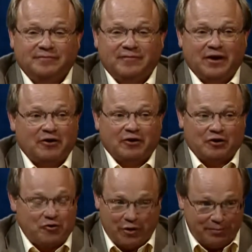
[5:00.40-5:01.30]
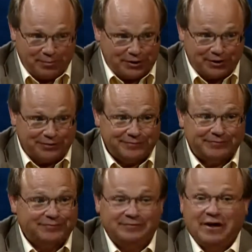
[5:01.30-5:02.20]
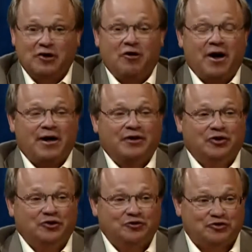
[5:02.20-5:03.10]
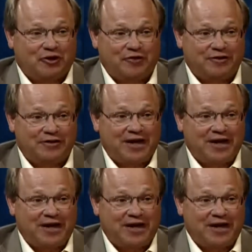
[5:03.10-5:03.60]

they're equipped, they know how to use all the